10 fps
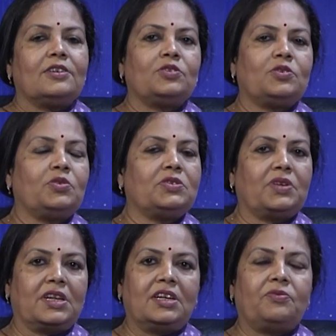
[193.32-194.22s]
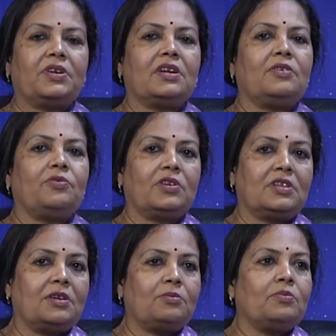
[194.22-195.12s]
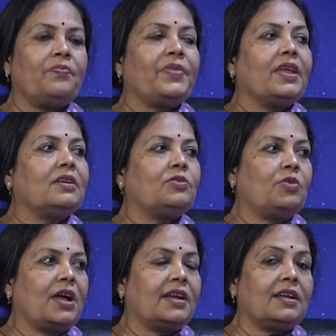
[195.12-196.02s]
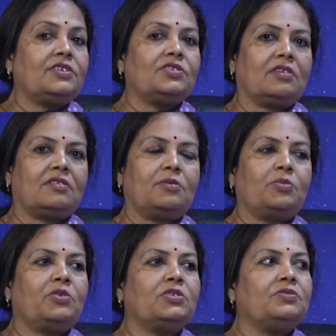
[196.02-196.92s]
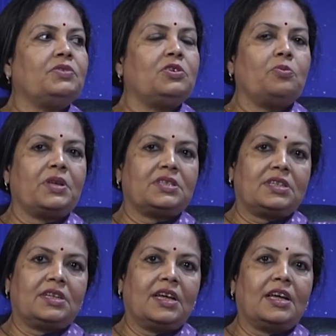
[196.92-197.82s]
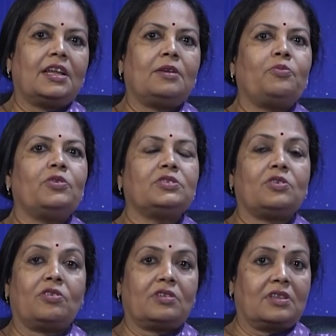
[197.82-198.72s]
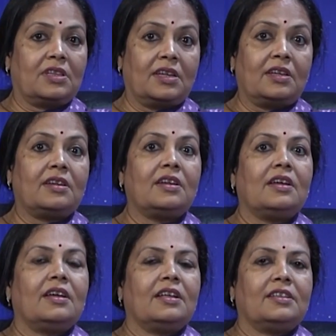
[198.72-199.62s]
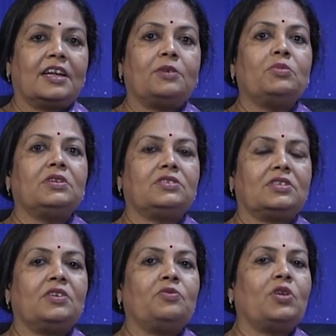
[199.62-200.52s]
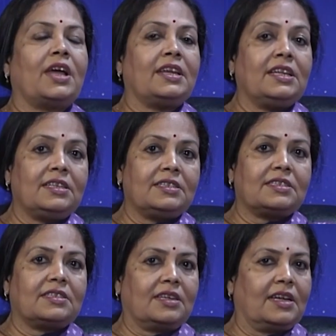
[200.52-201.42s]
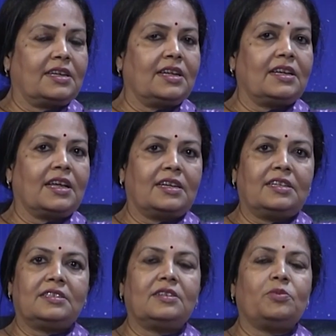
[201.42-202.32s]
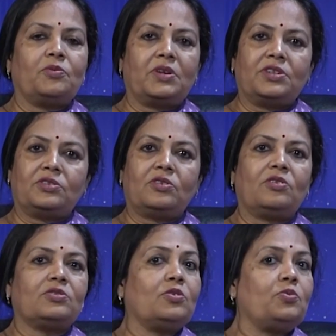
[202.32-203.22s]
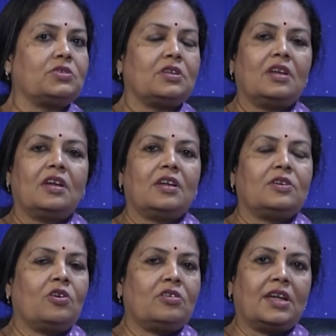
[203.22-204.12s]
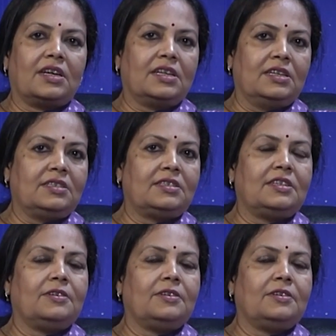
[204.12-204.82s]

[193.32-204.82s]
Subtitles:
So it was very difficult for them to handle children, because even domestic help was not there that much, and getting nannies in Bhubaneswar also was not that easy.